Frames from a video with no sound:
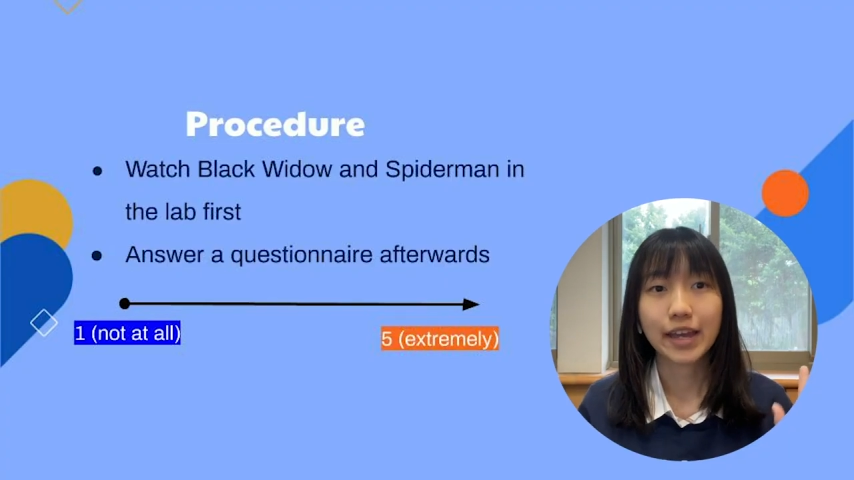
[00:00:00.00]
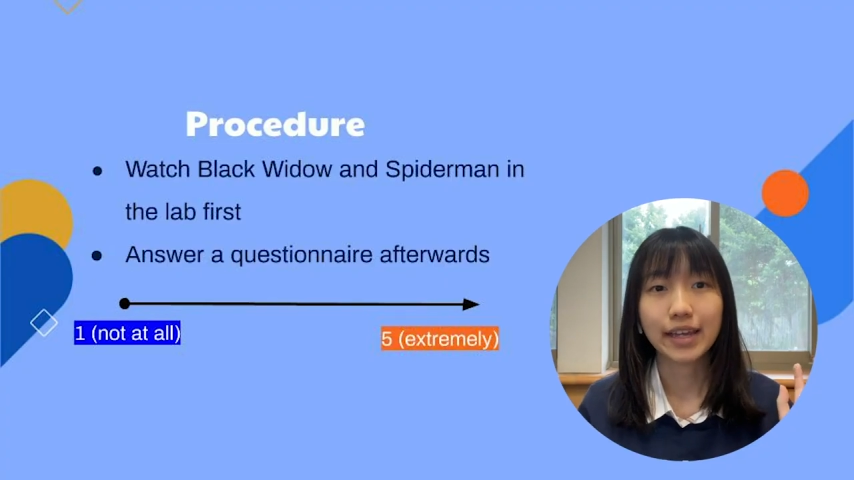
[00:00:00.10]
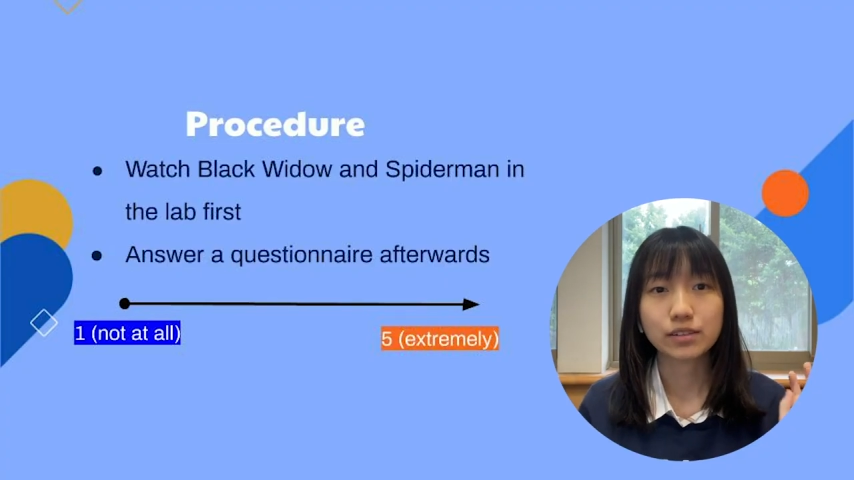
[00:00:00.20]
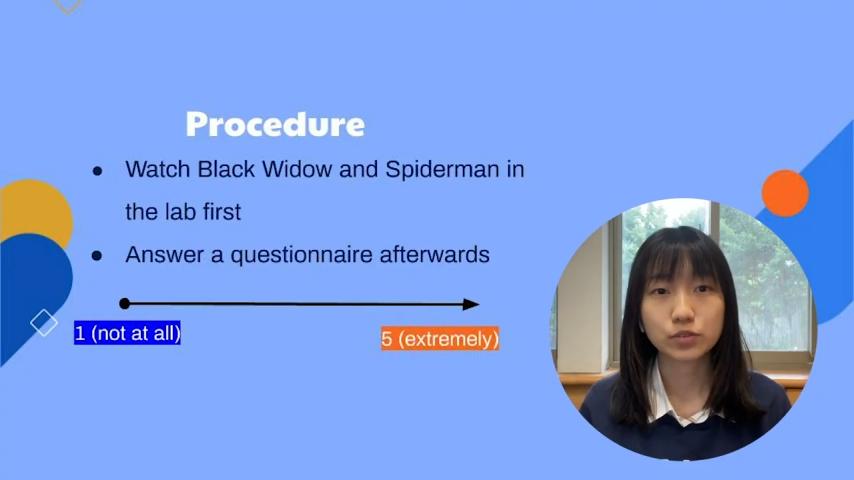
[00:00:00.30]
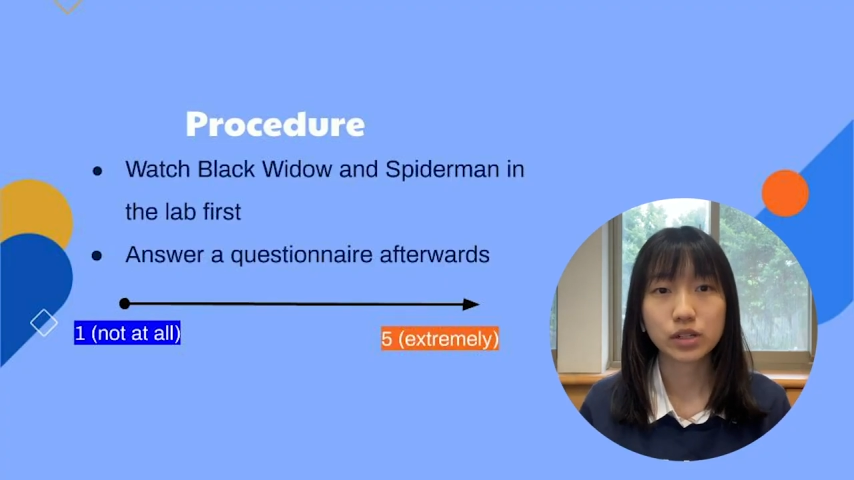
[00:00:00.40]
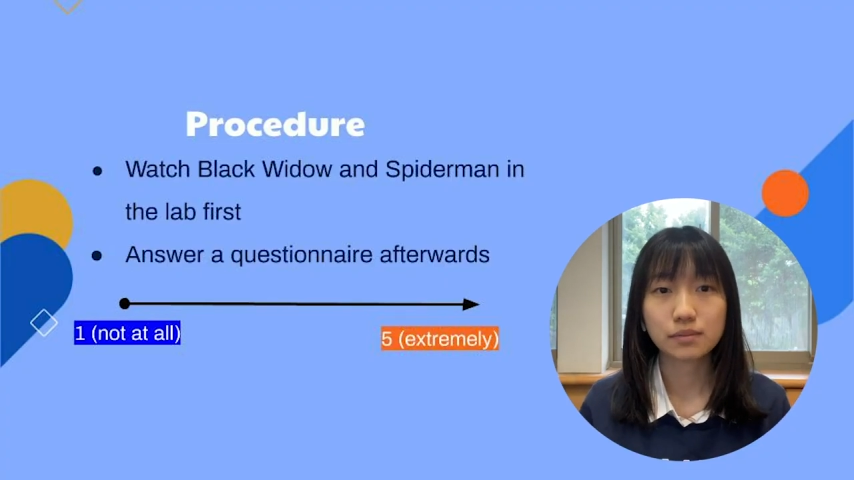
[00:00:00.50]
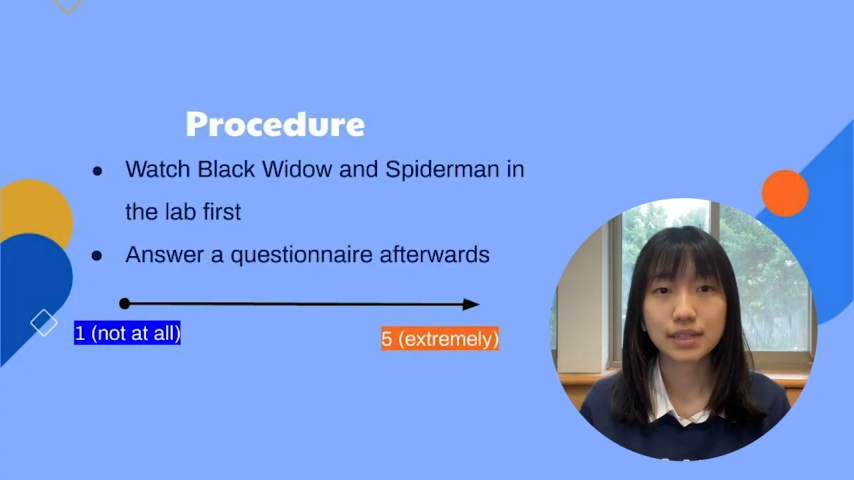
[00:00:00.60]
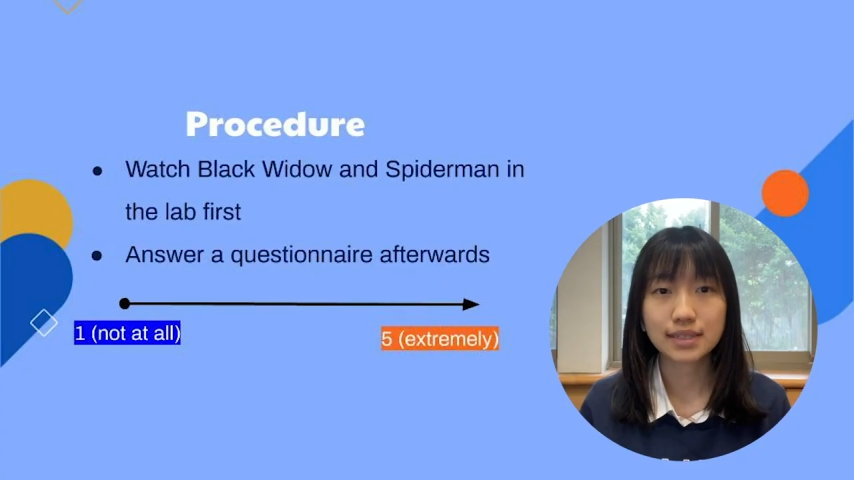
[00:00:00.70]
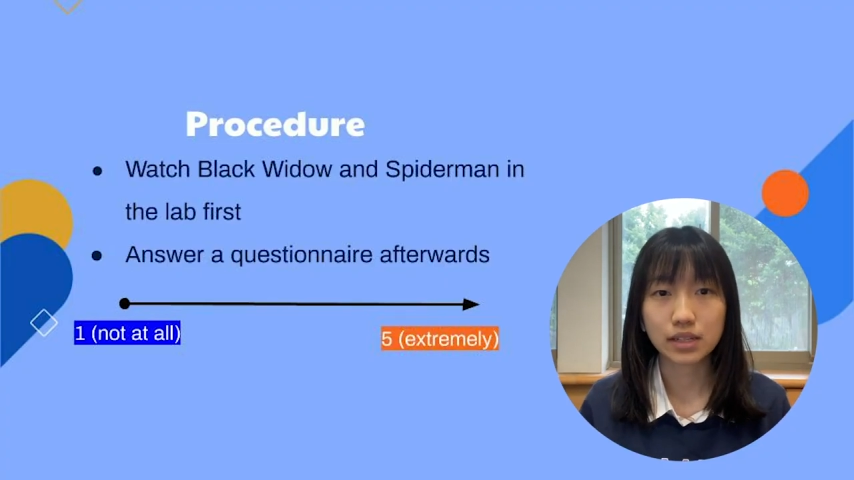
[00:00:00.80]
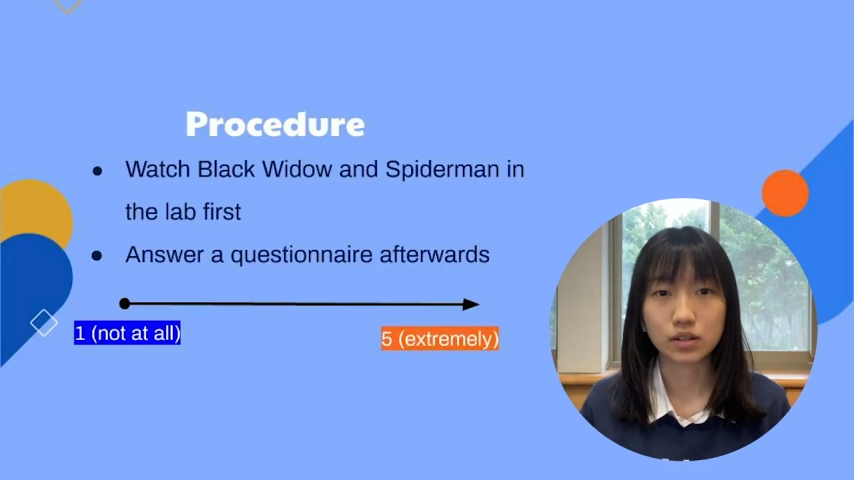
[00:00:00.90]

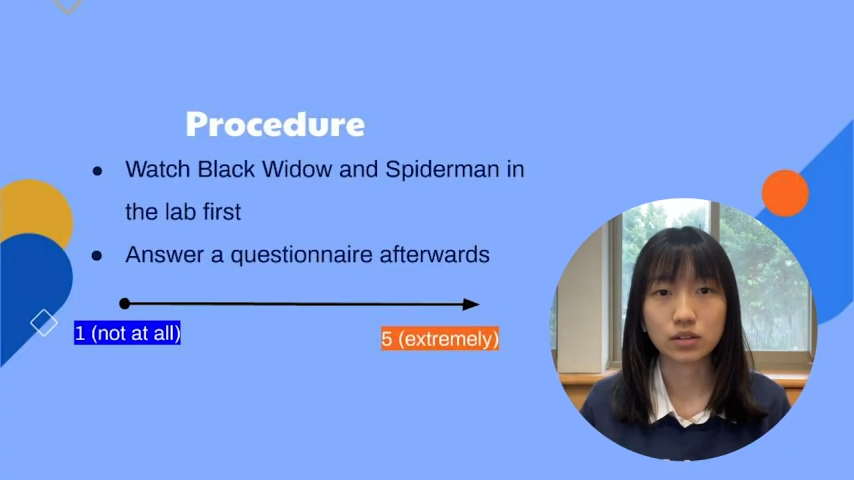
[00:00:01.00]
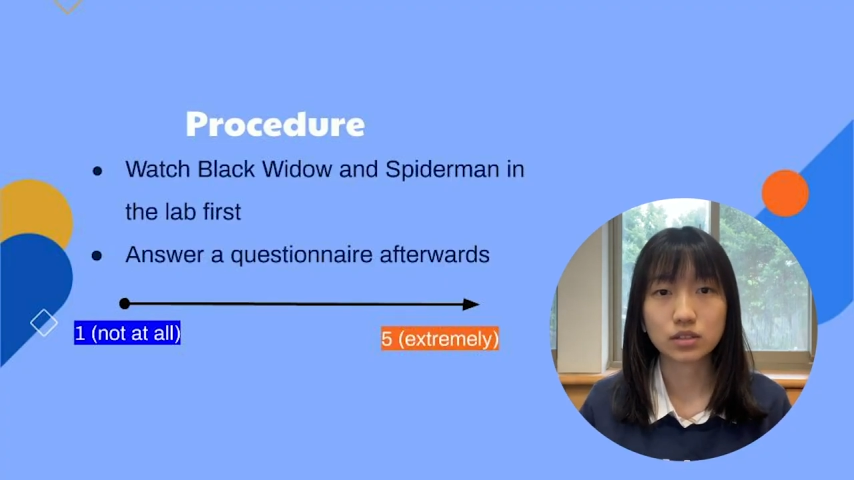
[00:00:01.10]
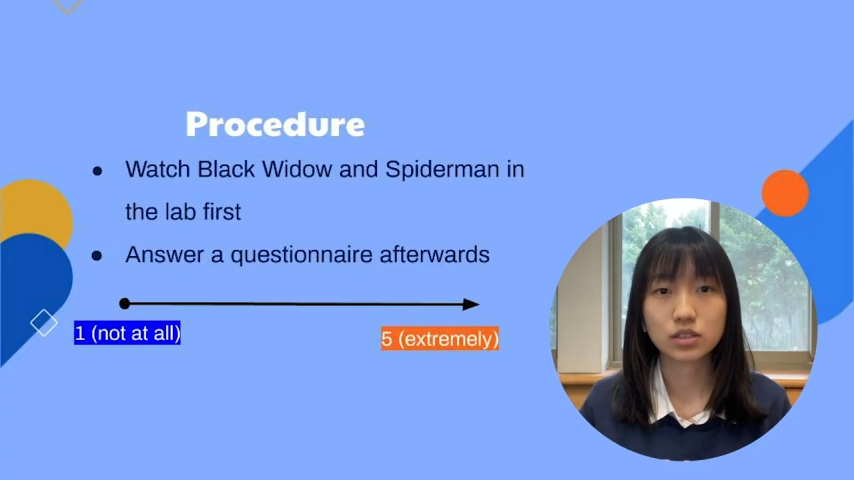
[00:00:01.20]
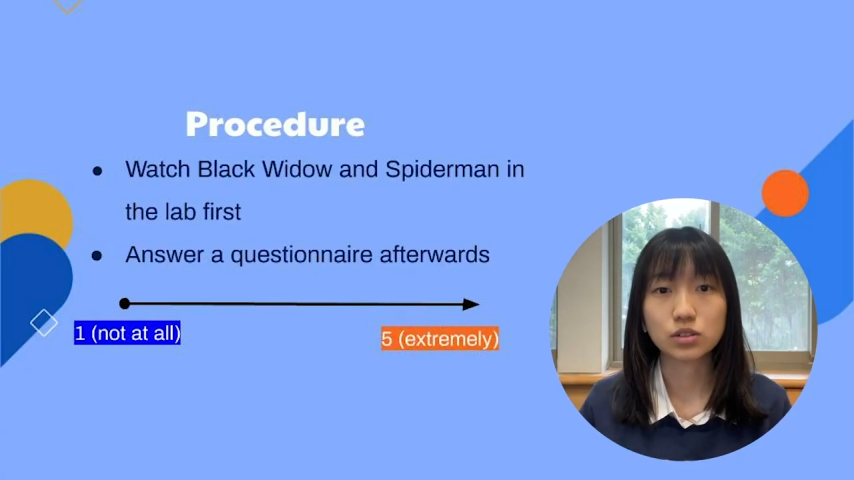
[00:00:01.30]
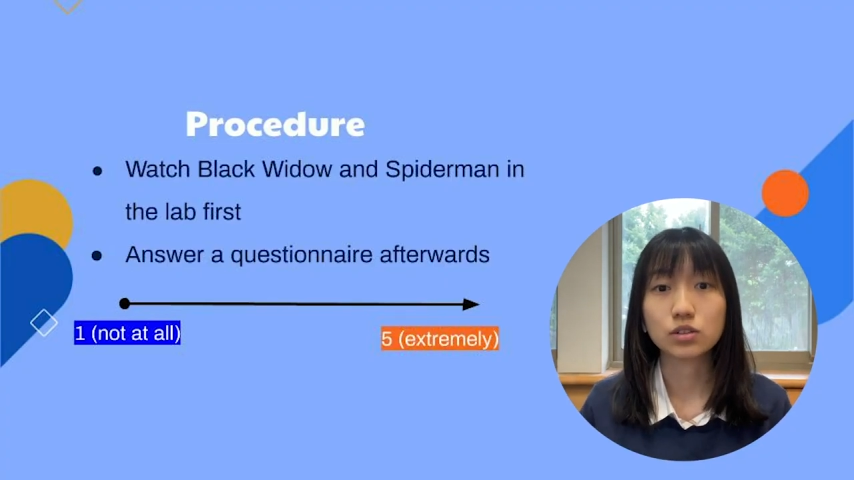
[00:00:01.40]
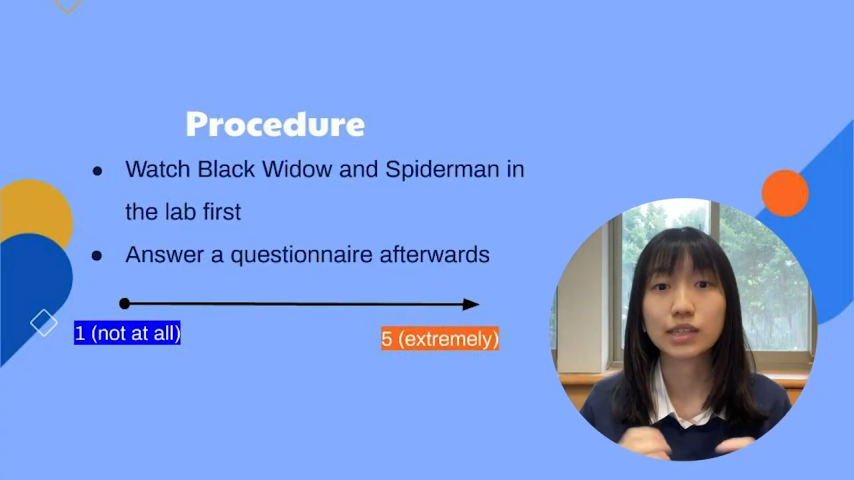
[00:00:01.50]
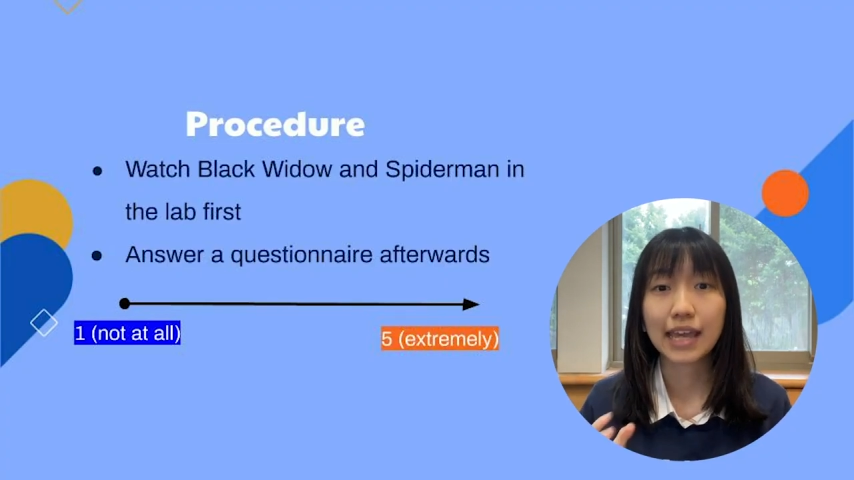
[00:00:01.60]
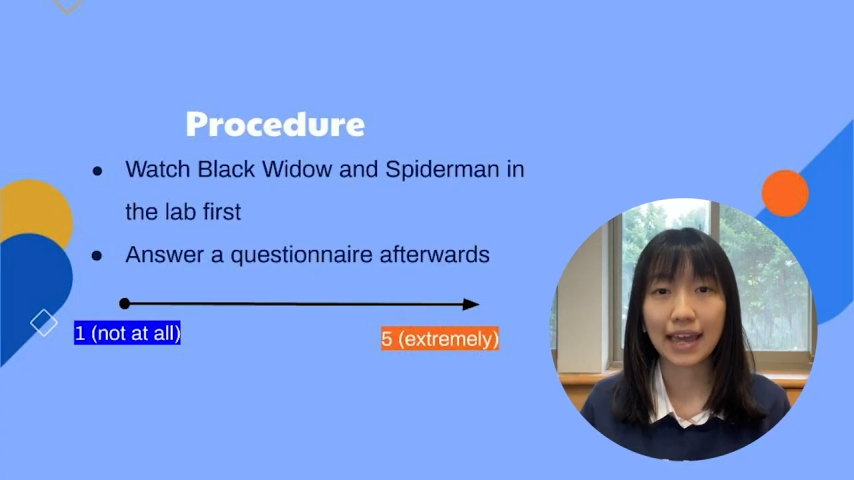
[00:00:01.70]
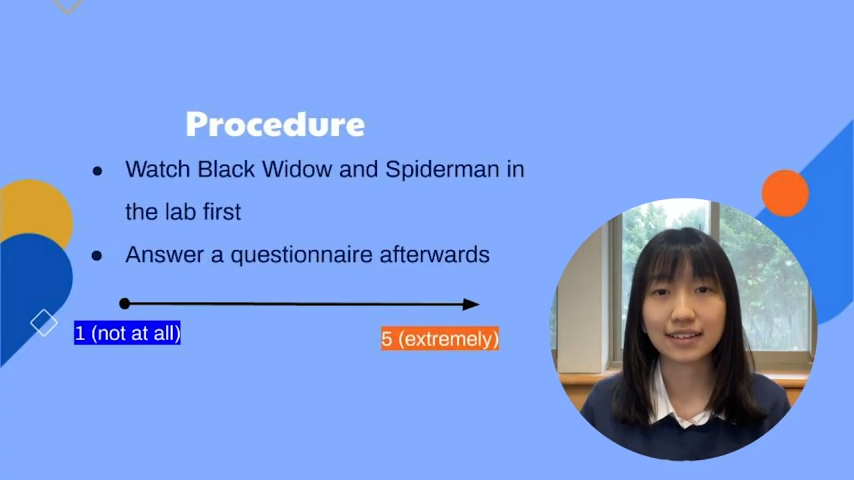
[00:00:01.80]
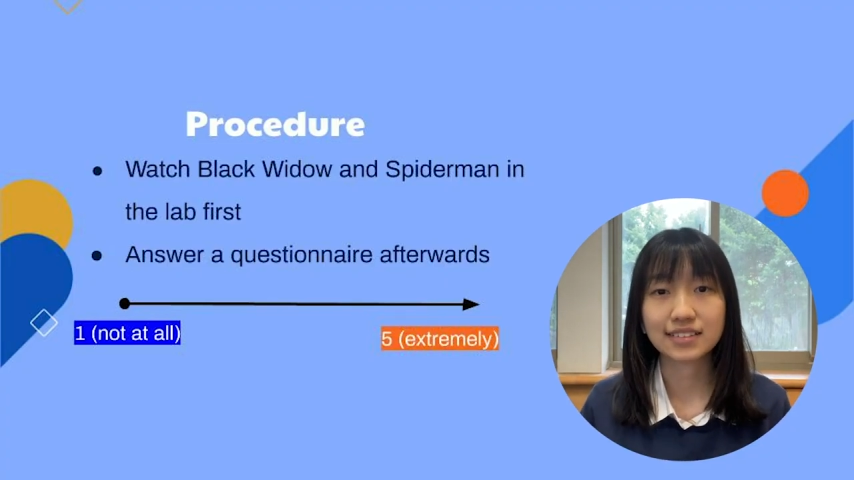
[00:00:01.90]
extremely skills to
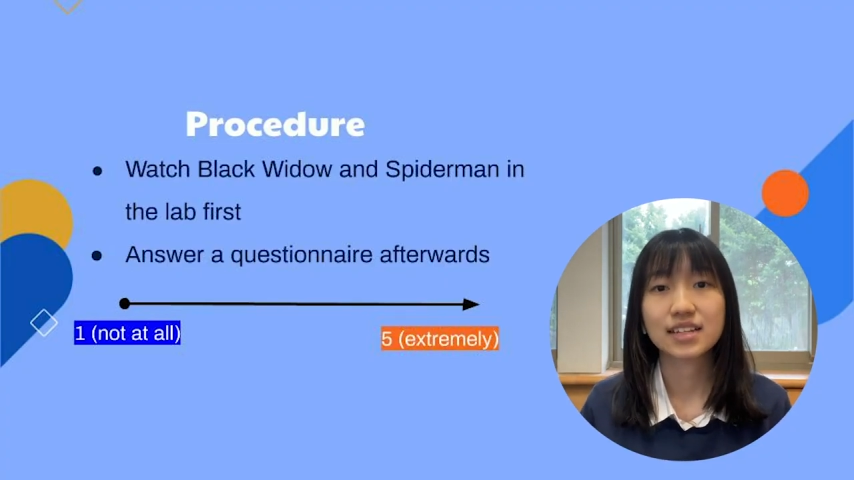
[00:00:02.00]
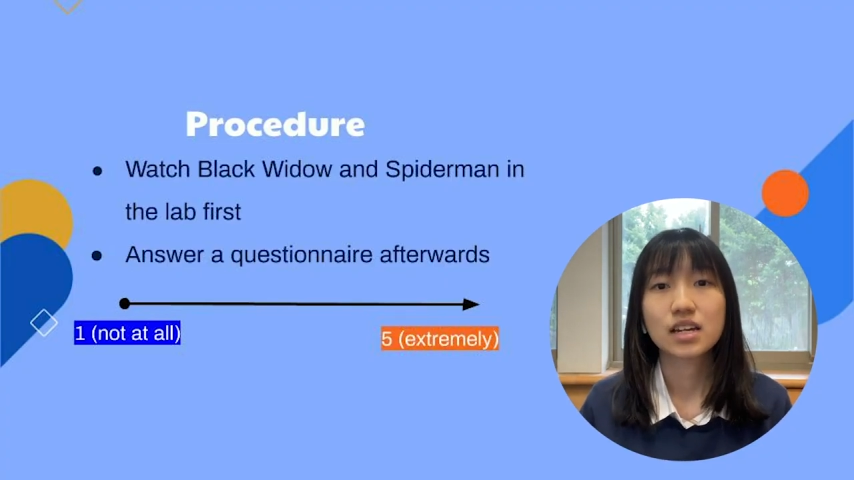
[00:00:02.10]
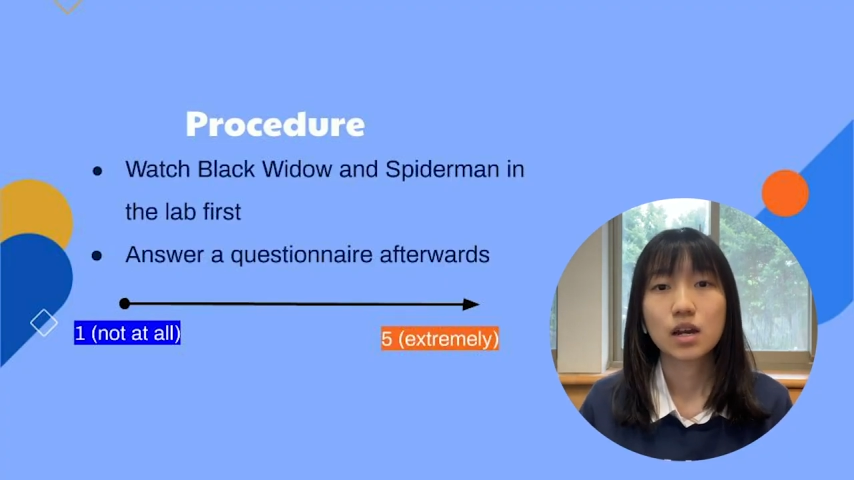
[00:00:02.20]
test